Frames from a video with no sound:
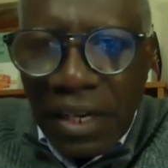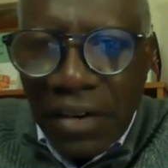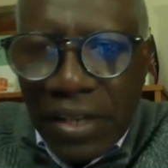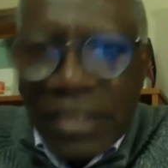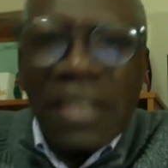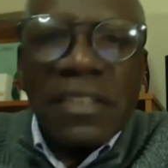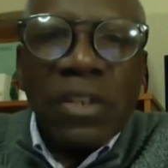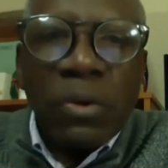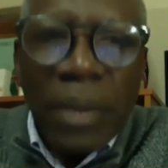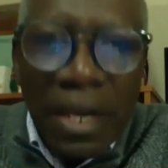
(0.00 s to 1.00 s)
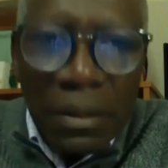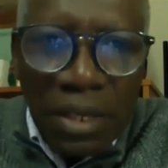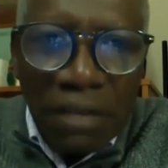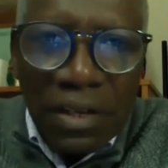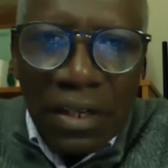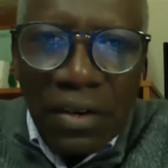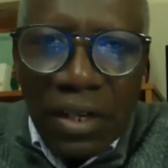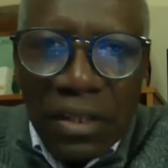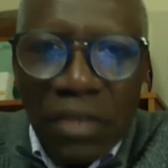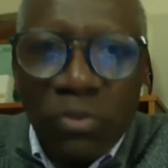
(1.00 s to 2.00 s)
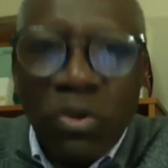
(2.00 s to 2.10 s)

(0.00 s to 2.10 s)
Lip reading: directors, they became sapphire directors.